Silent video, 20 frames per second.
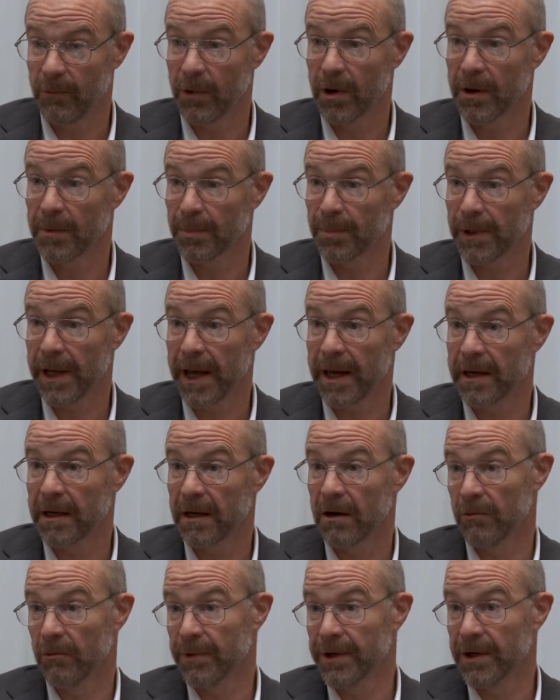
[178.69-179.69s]
we're
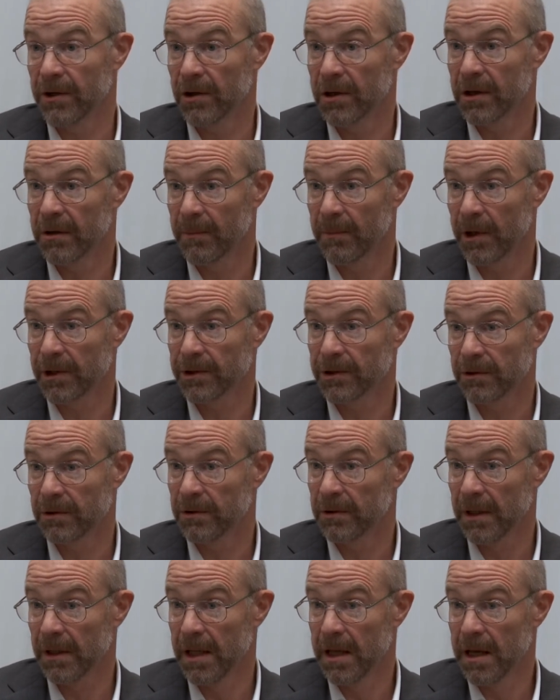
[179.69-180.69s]
planning a real
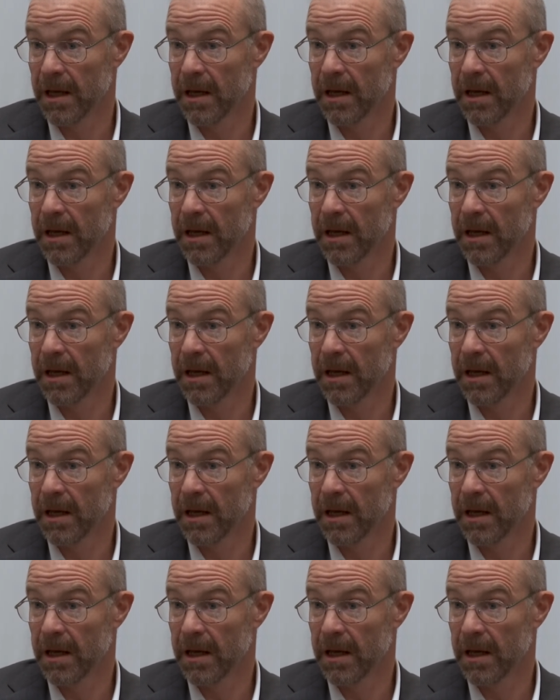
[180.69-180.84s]
commercial